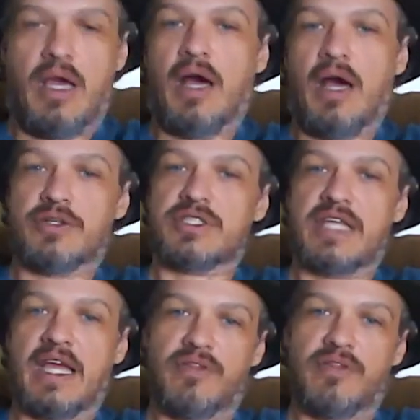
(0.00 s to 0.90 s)

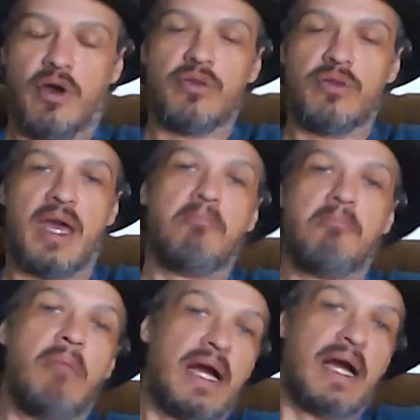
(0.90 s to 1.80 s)
Understand, though, that
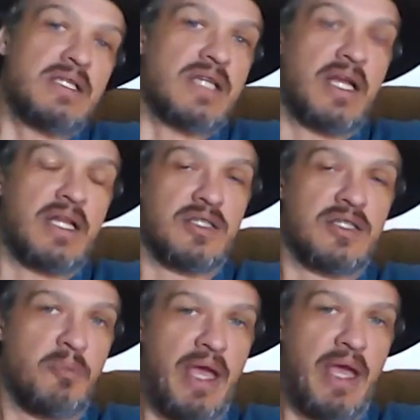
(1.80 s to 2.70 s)
my set
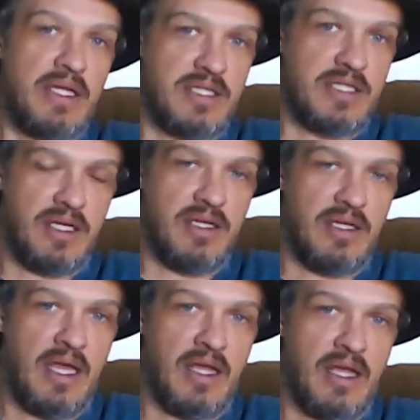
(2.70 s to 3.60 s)
is painted,
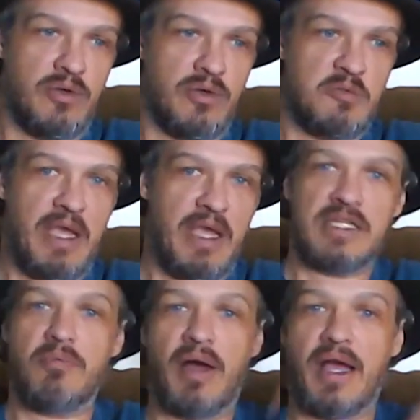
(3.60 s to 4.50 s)
and it was
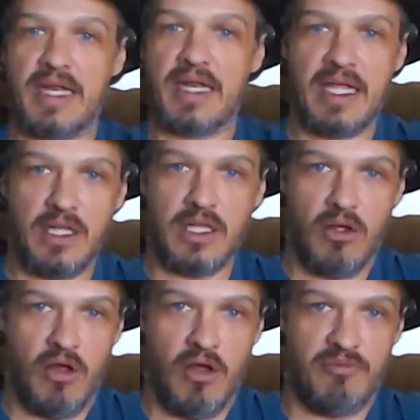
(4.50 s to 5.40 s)
painted by an
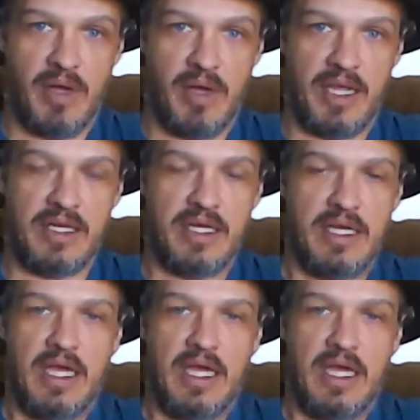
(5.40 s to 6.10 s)
in-law of mine.